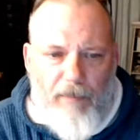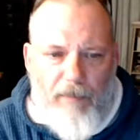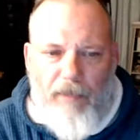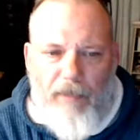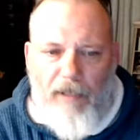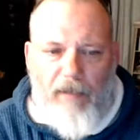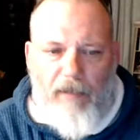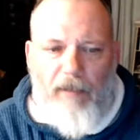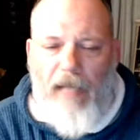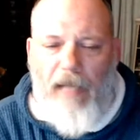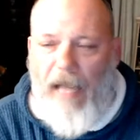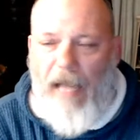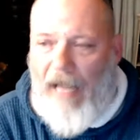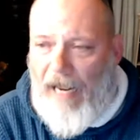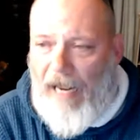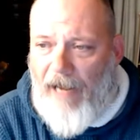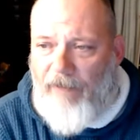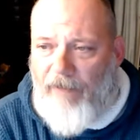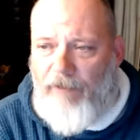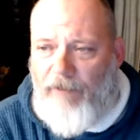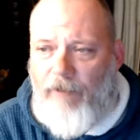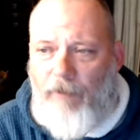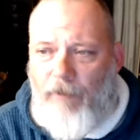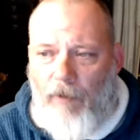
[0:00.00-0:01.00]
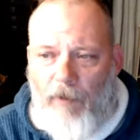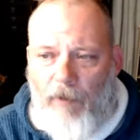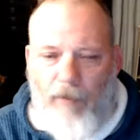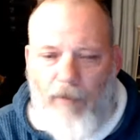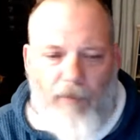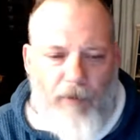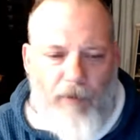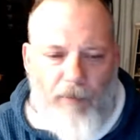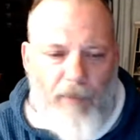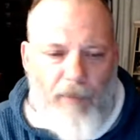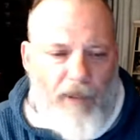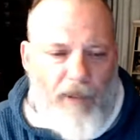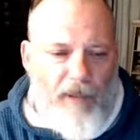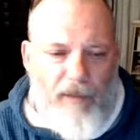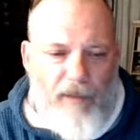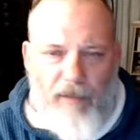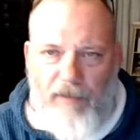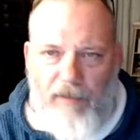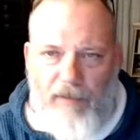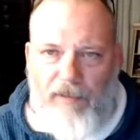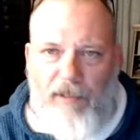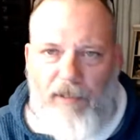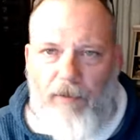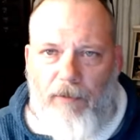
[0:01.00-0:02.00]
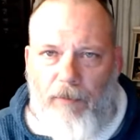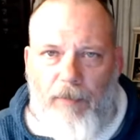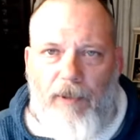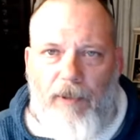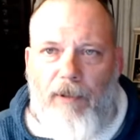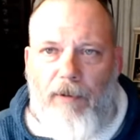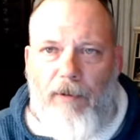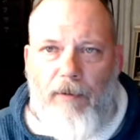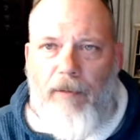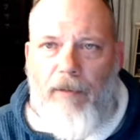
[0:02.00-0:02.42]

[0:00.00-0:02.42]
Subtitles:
near half of all of the money that's ever been